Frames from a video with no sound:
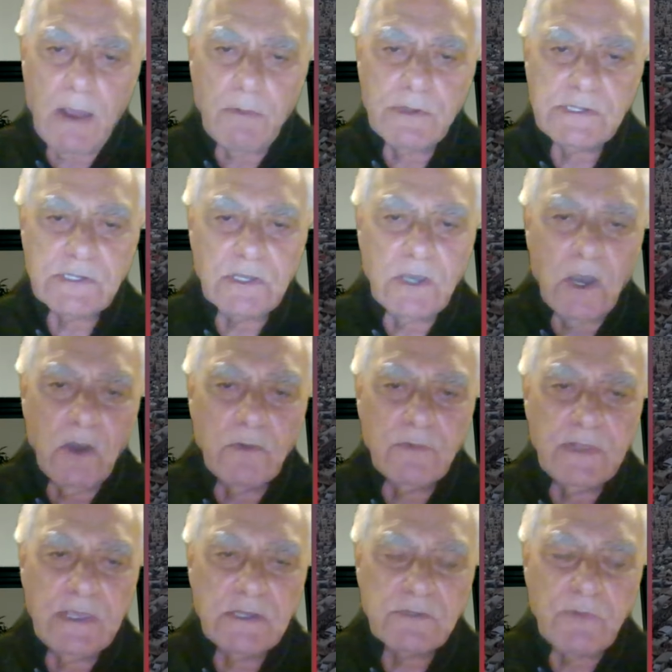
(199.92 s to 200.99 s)
hours ago,
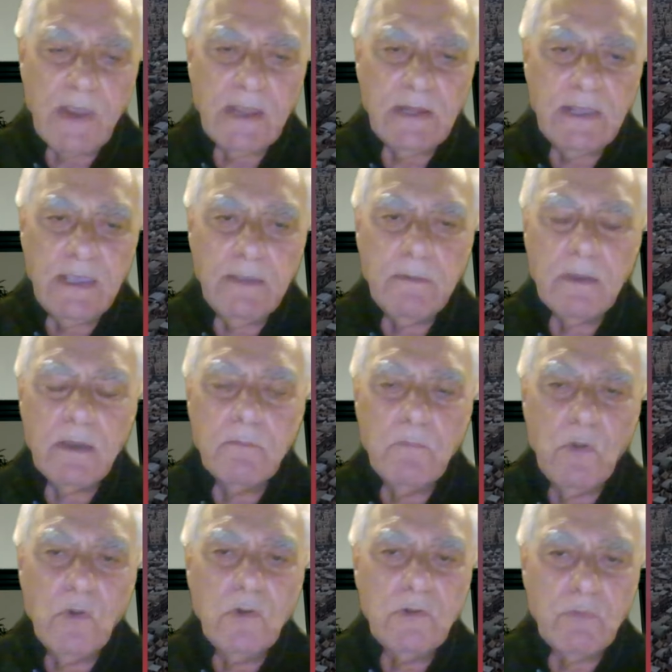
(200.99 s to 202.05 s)
the Israeli
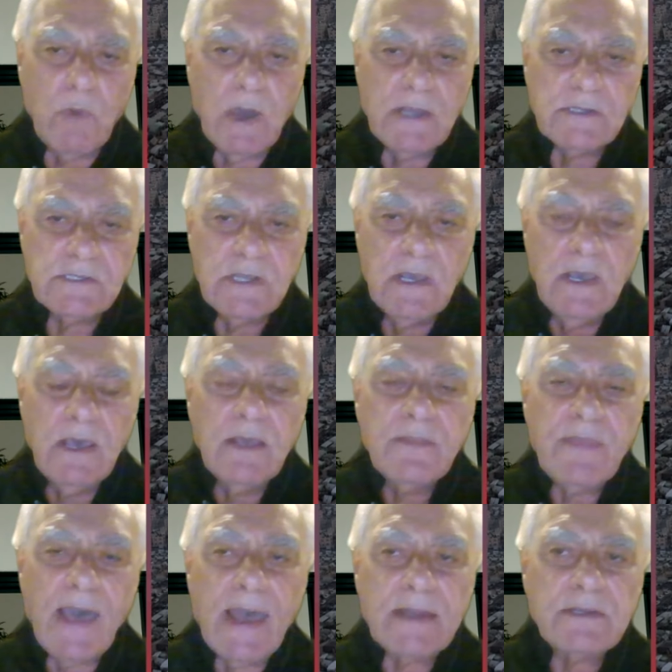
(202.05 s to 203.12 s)
mood was
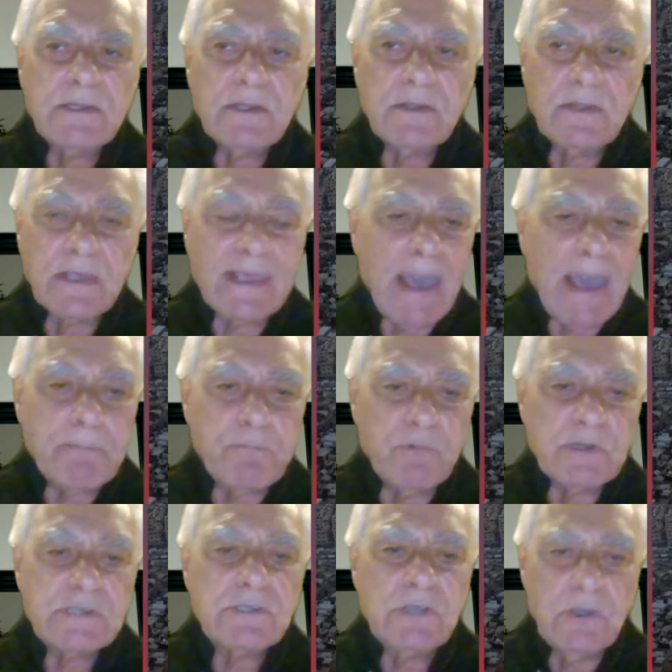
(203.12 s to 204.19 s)
that the gap
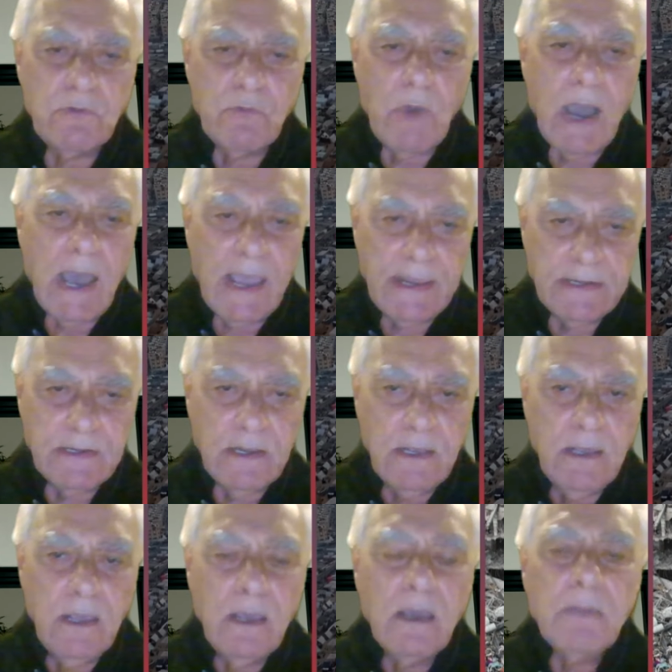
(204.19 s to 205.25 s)
was too wide
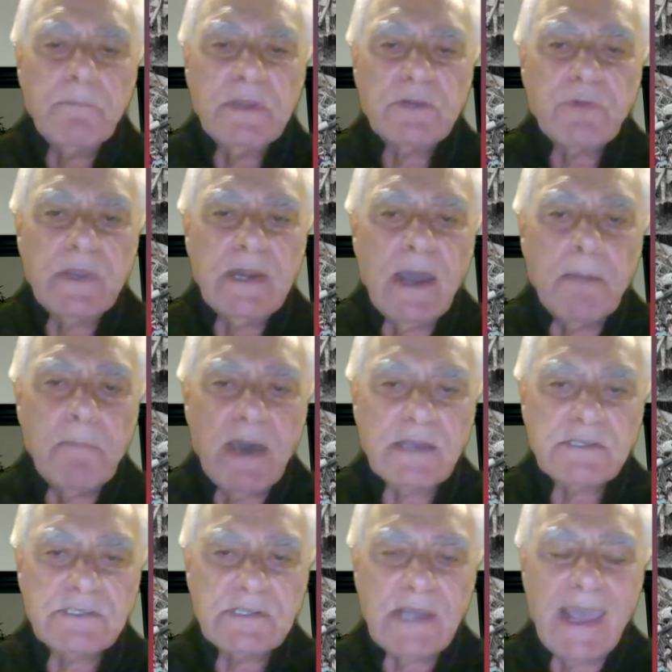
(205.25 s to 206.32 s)
between
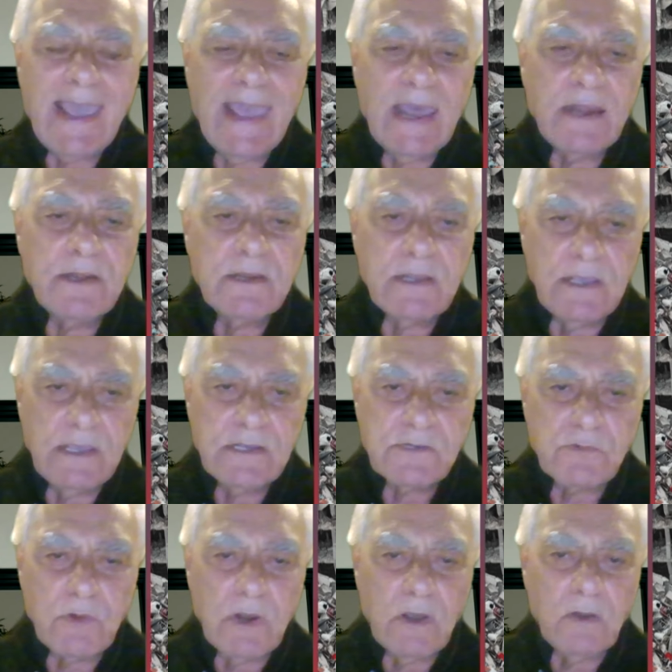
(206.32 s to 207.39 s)
Hamas and
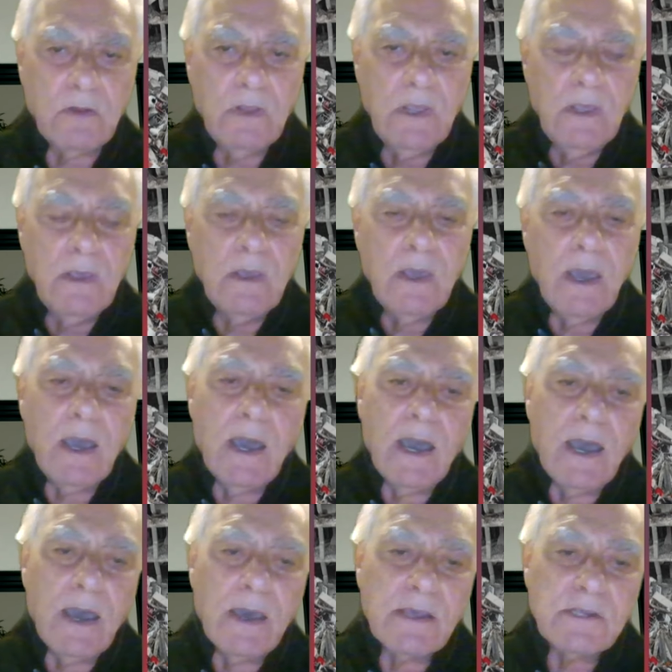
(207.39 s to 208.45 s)
Israel.
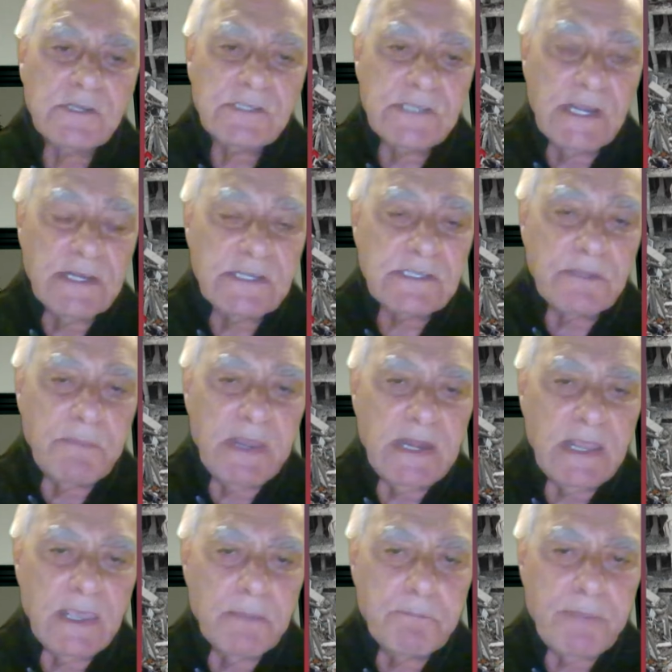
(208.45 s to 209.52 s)
Uh, since the
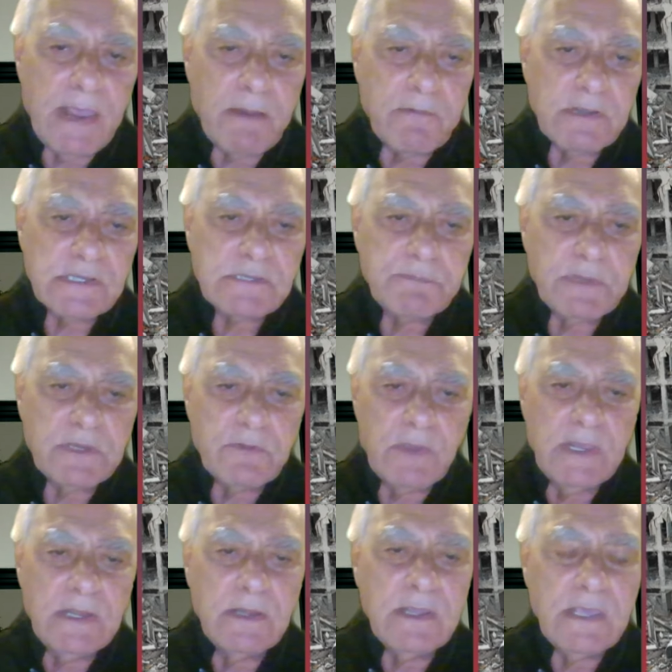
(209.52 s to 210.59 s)
meeting in Paris
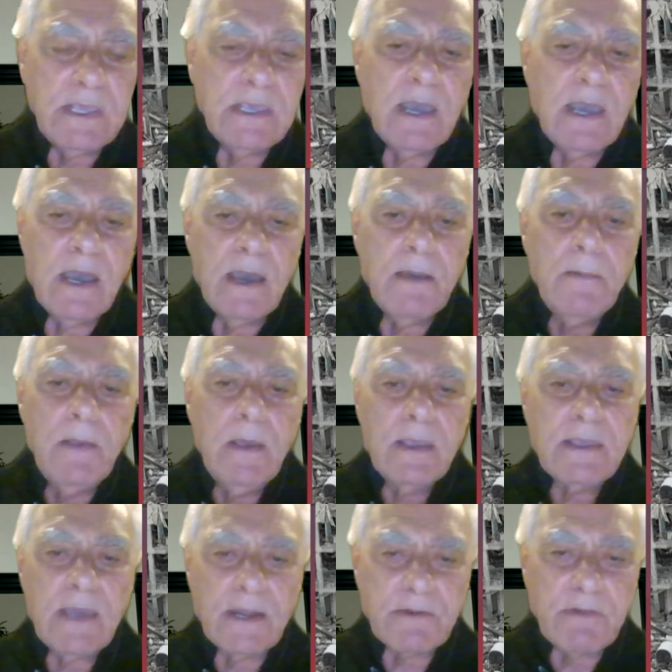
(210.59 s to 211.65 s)
between the uh,
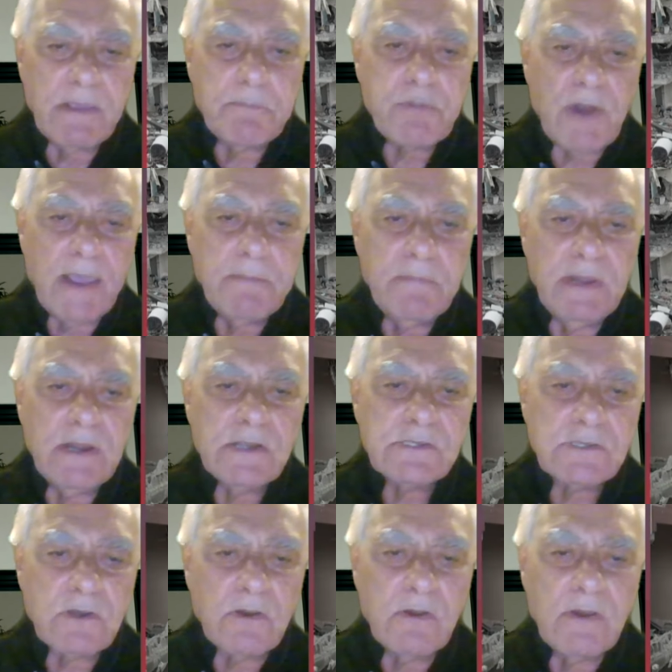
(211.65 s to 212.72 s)
Qatari prime
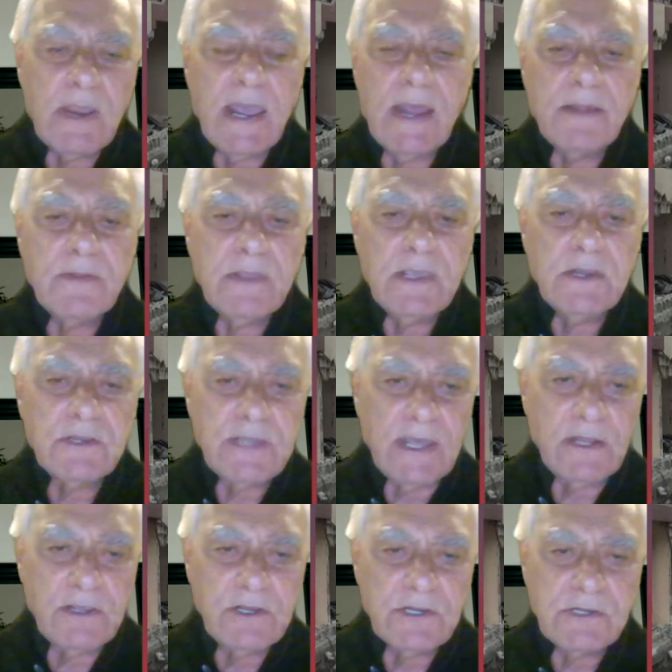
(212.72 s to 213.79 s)
minister and the
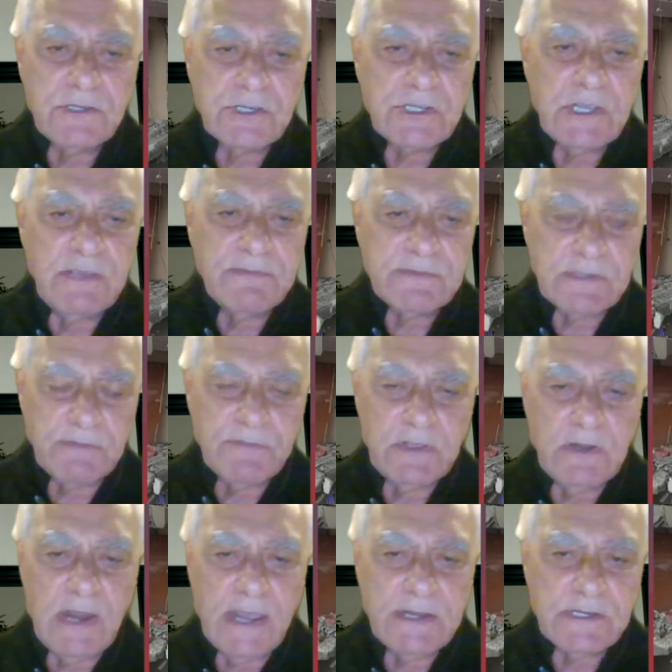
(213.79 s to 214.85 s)
intelligence chiefs of the
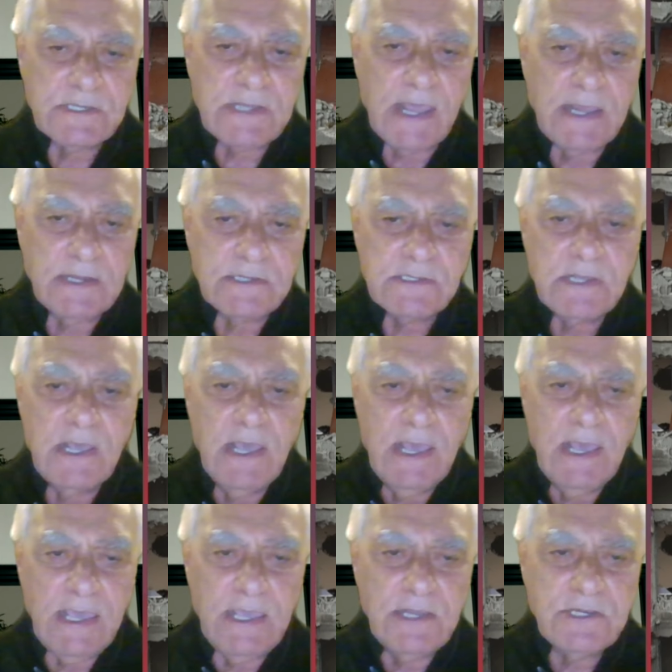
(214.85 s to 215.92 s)
United States,
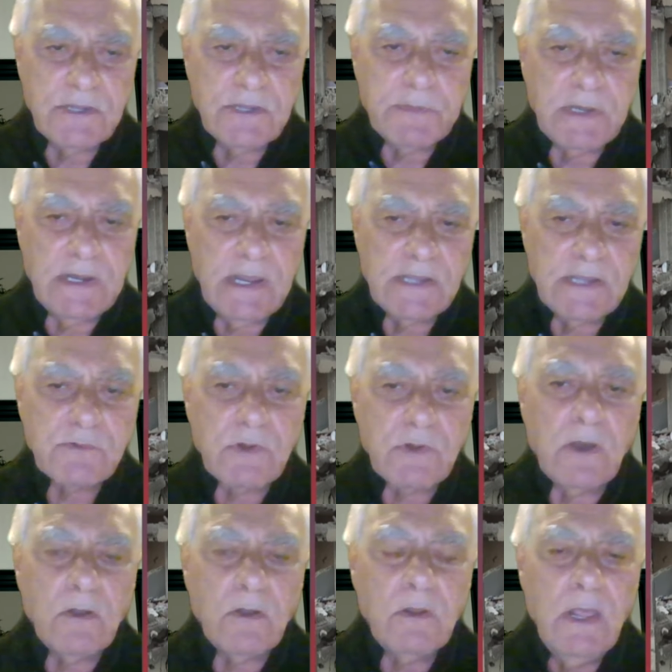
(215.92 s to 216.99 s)
Egypt, and
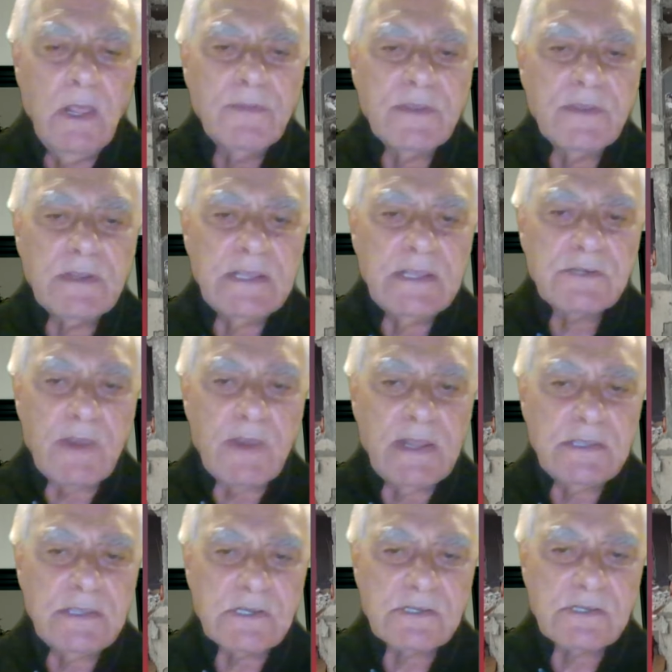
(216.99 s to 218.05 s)
Israel, the
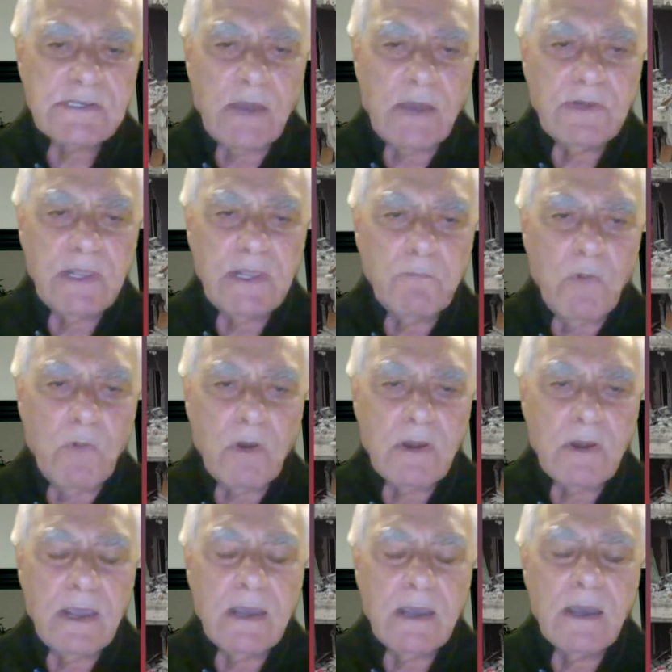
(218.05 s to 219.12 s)
Israelis are sounding
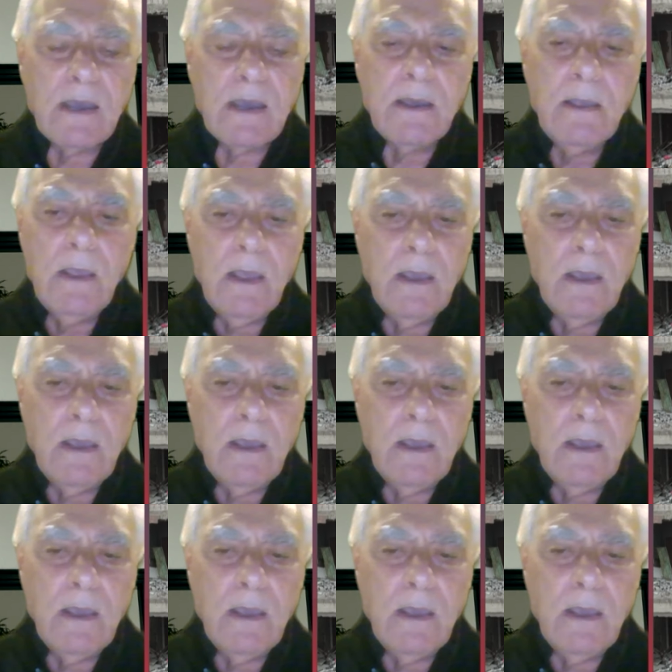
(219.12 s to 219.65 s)
more uh,